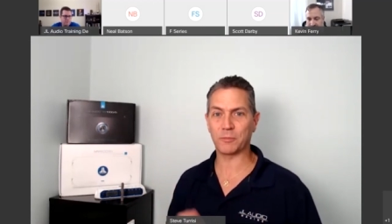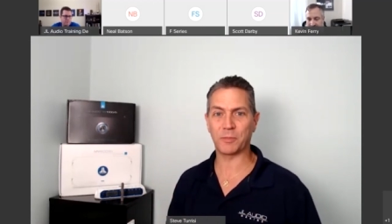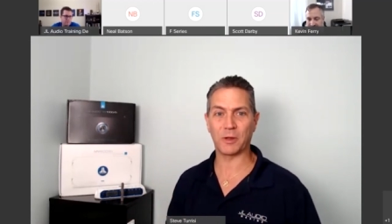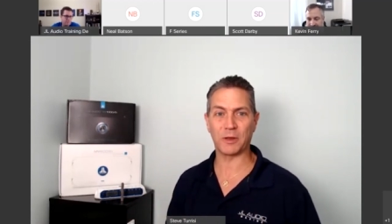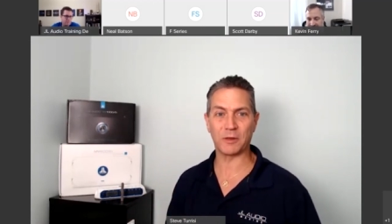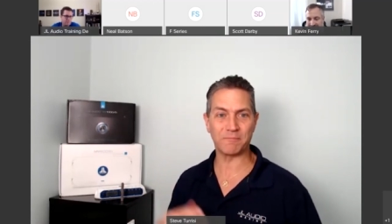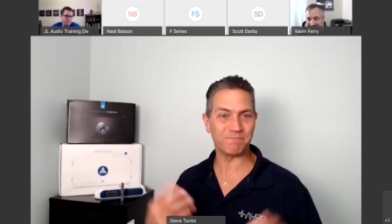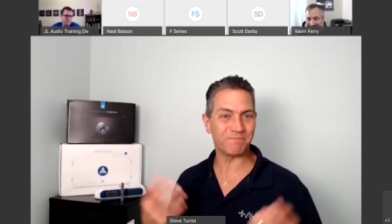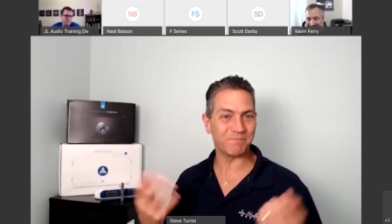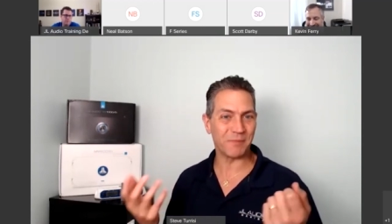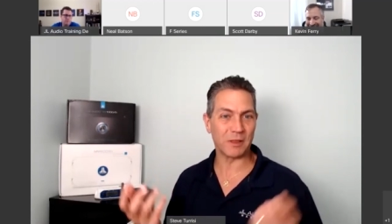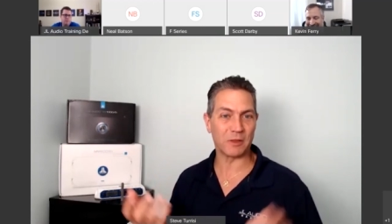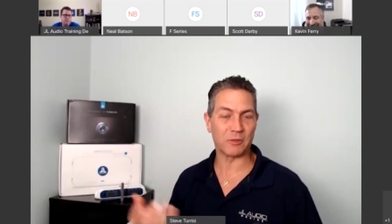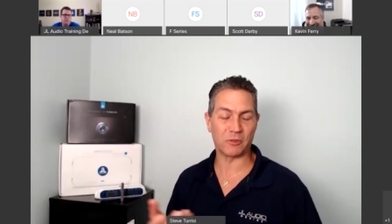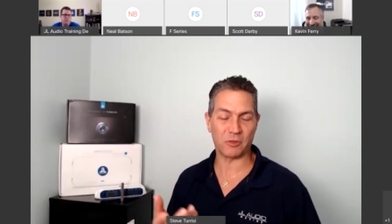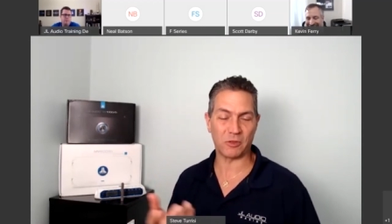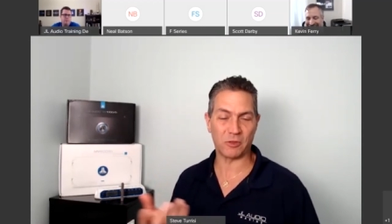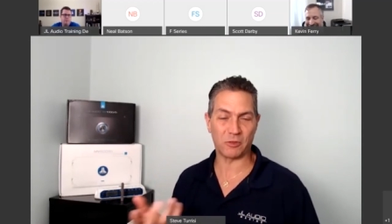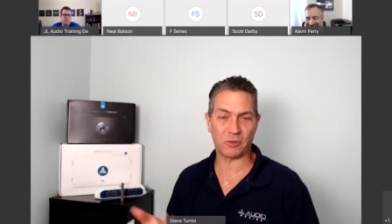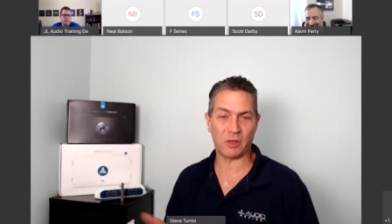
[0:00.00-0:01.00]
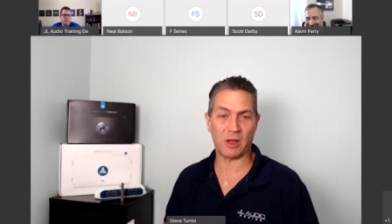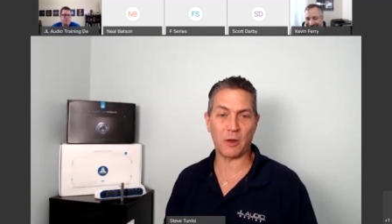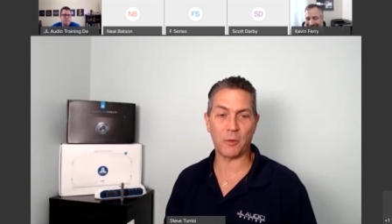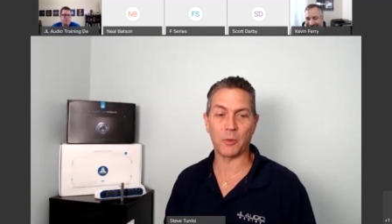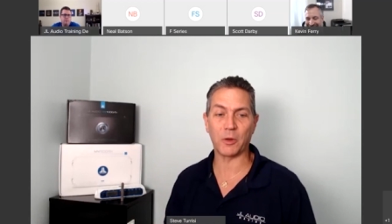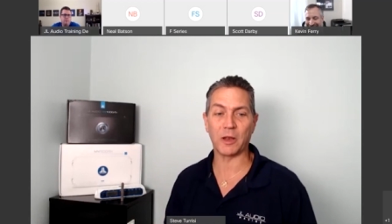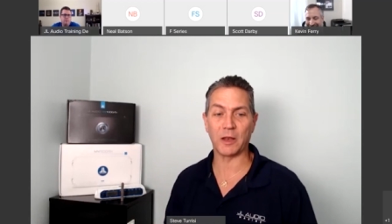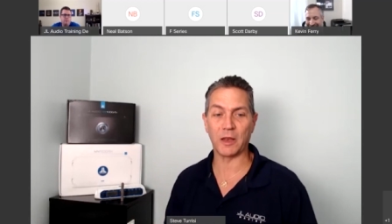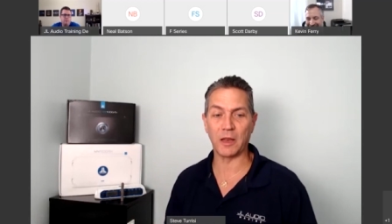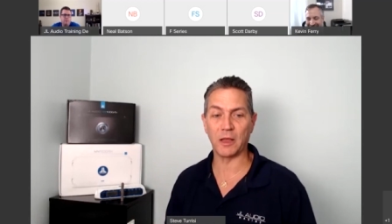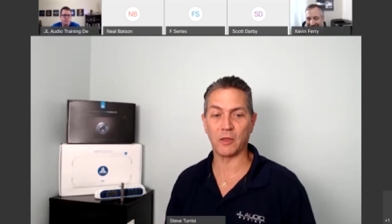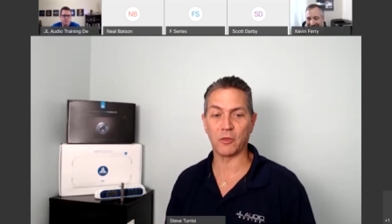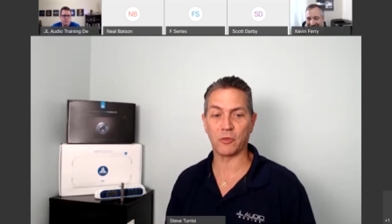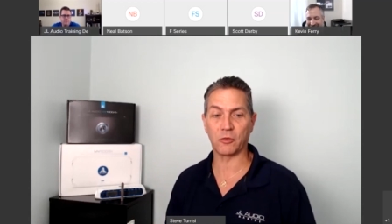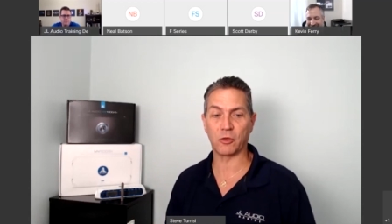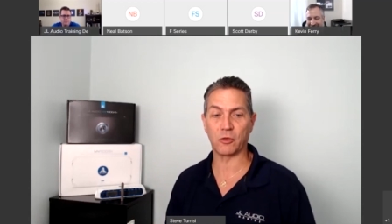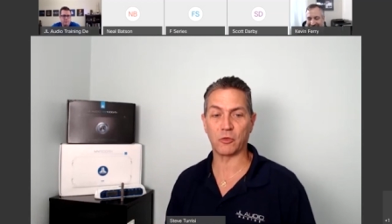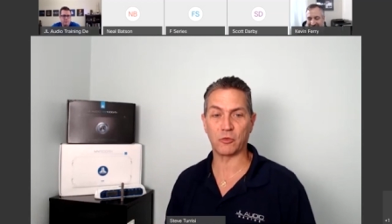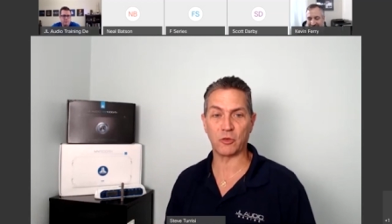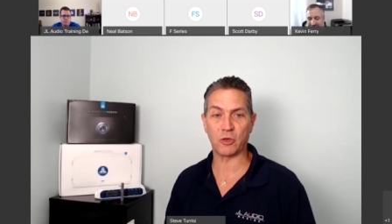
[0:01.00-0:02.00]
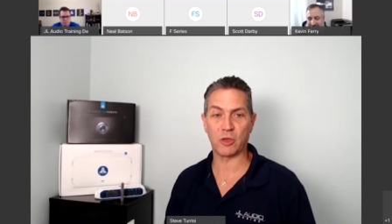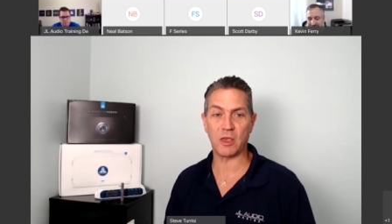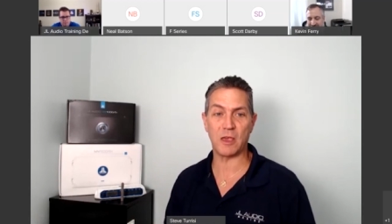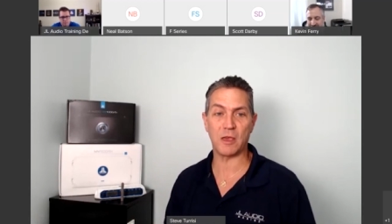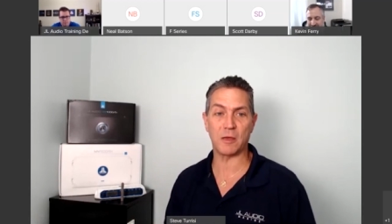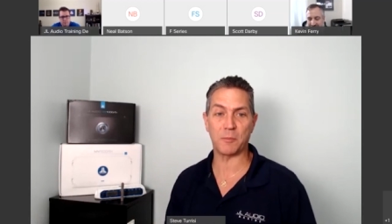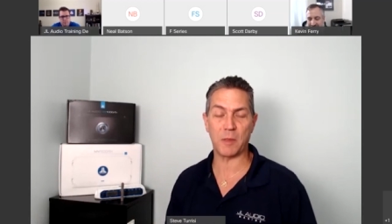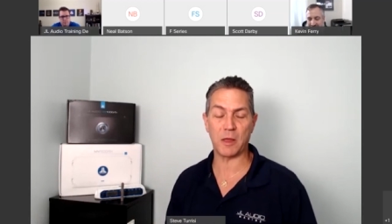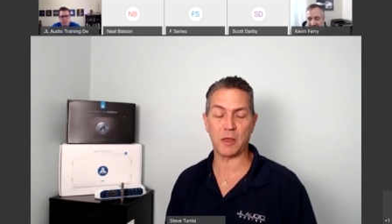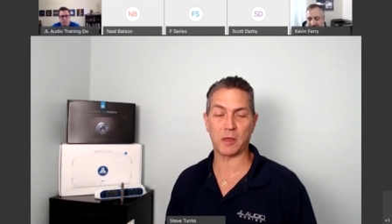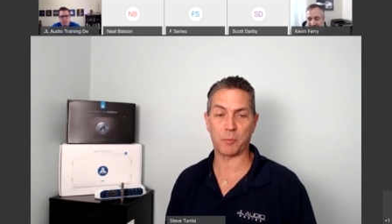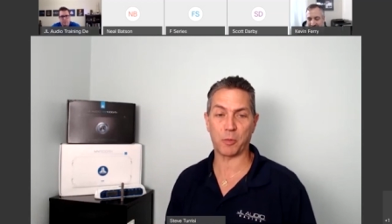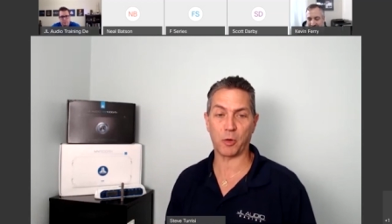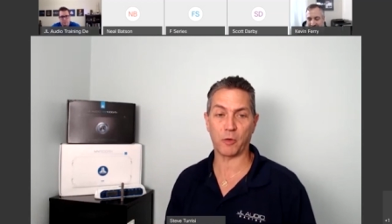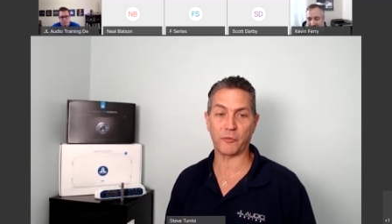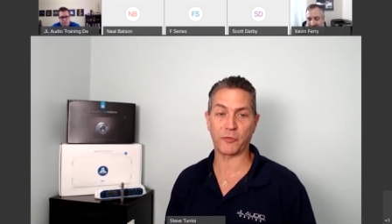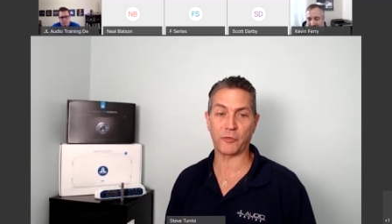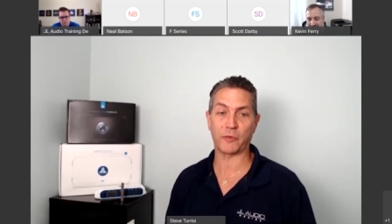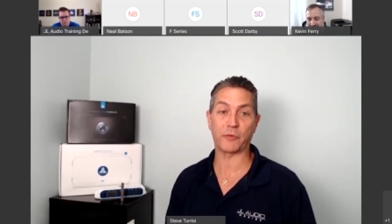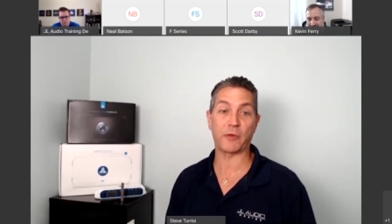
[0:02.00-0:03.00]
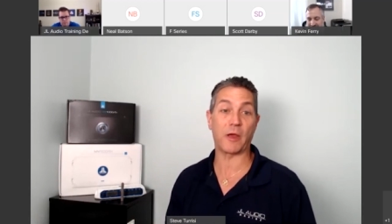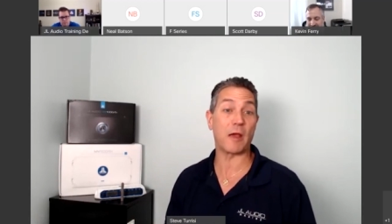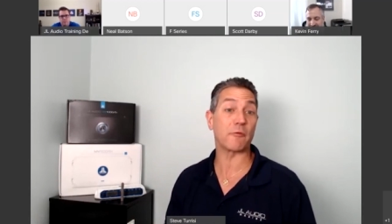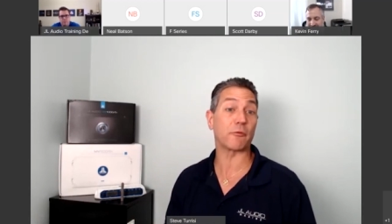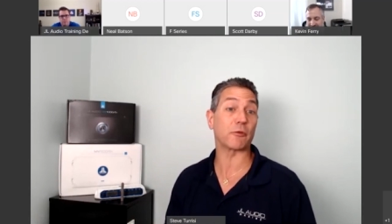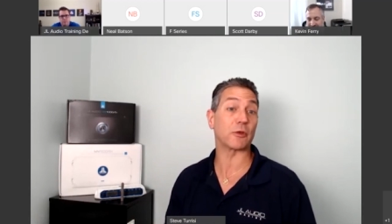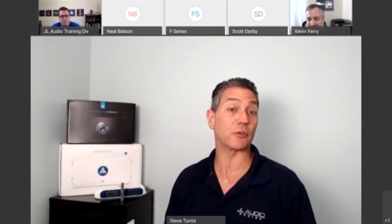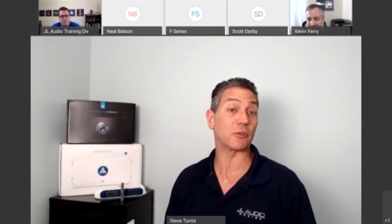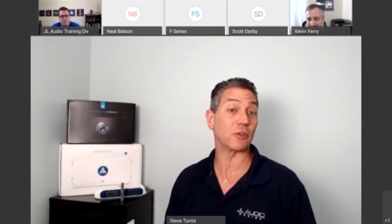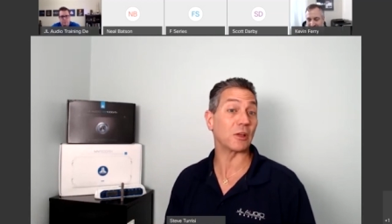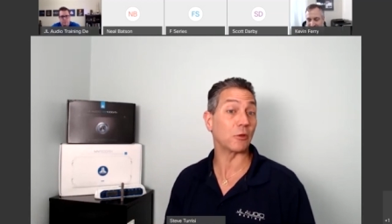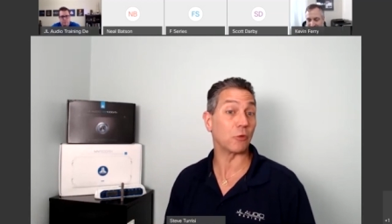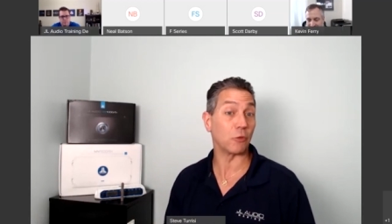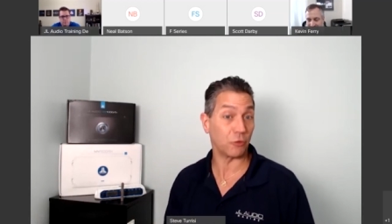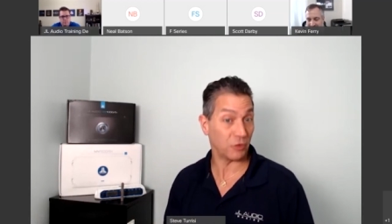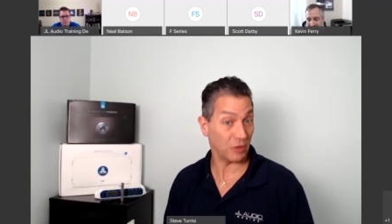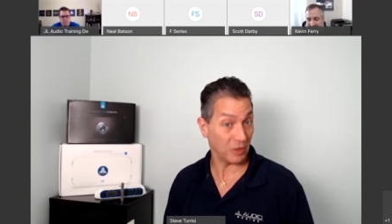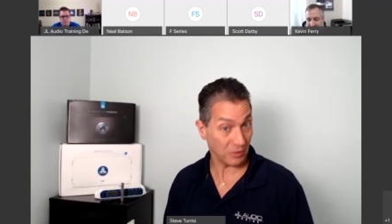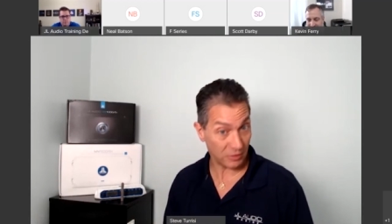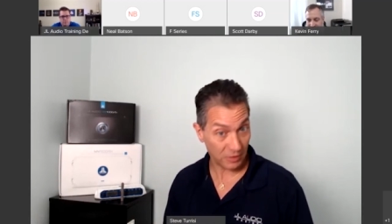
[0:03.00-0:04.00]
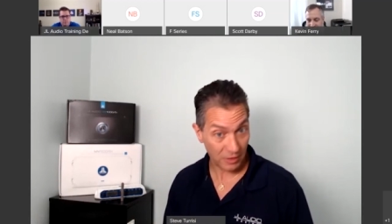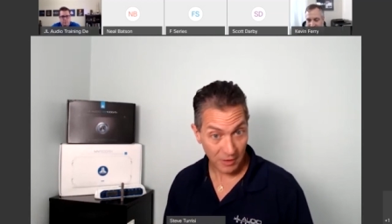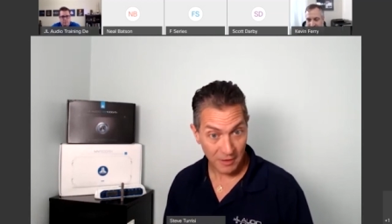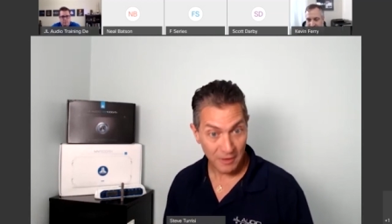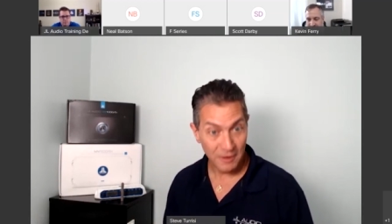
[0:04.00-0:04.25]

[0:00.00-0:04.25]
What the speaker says: but it's kind of what it is, because you can't make it perfect for every single seat.